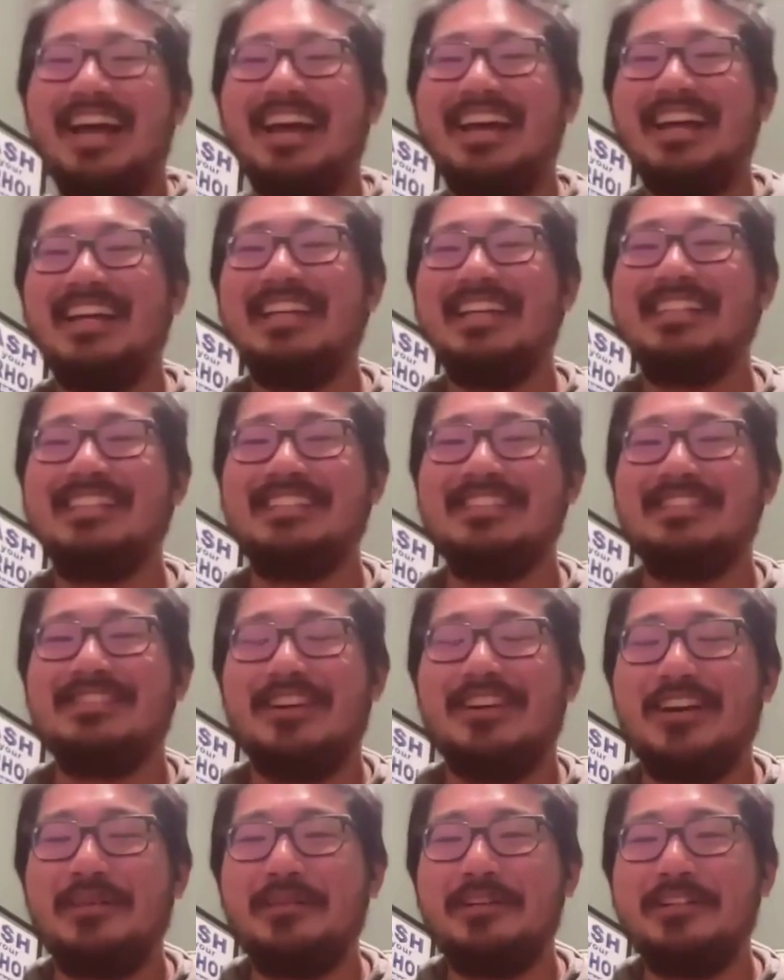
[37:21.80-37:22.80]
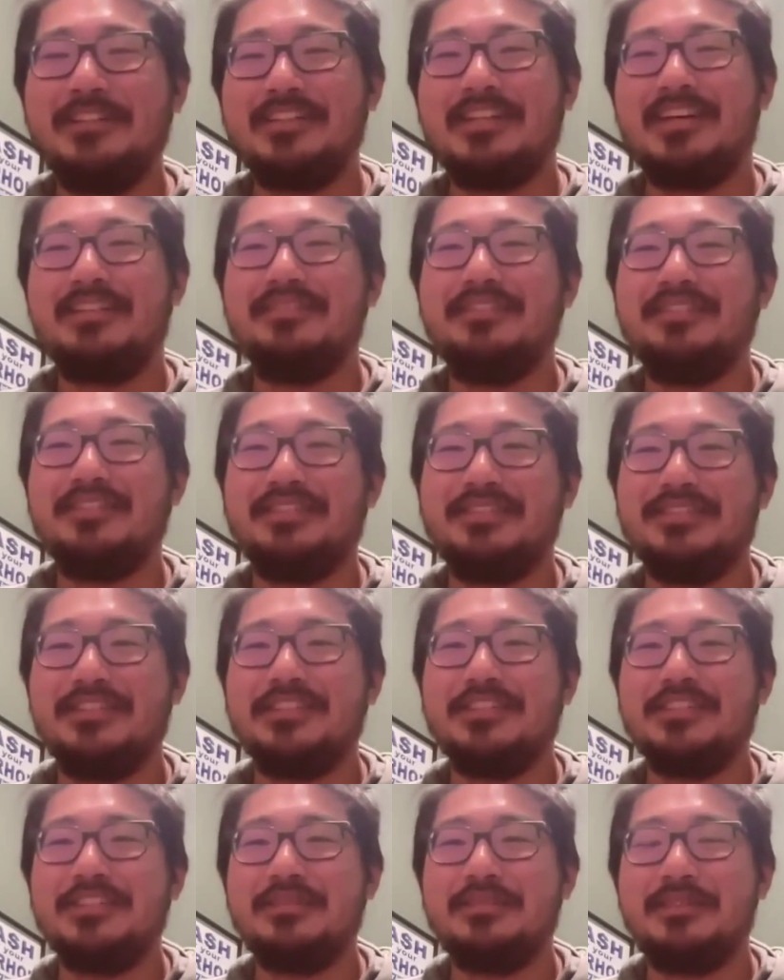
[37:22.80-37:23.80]
Yeah, it's very much a conflict of
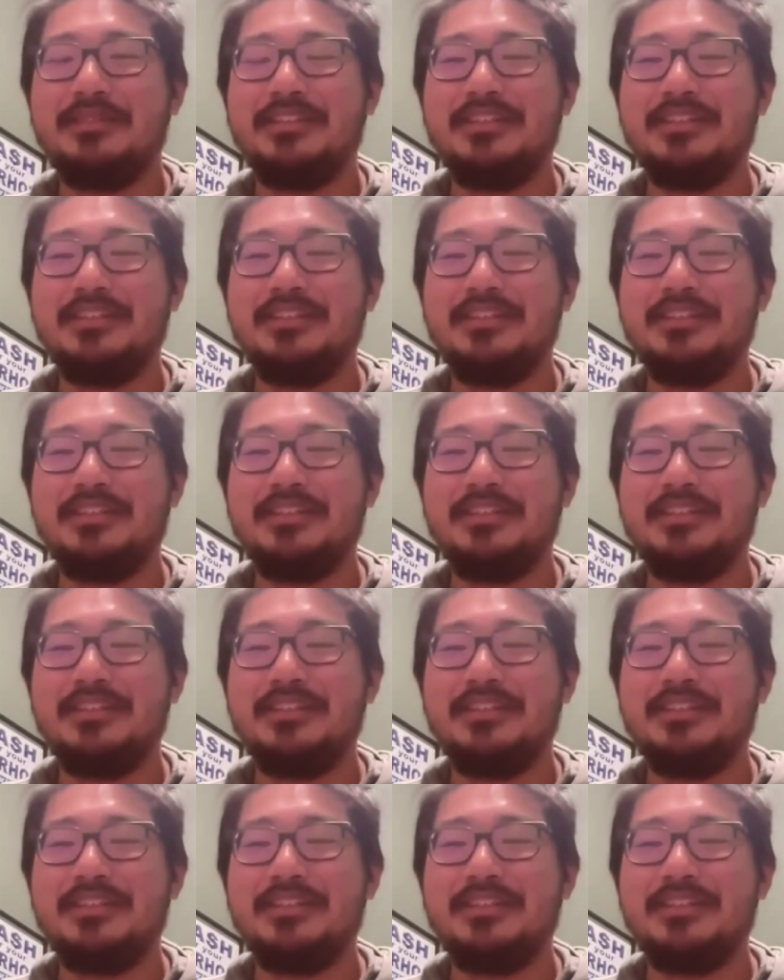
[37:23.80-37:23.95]
interest,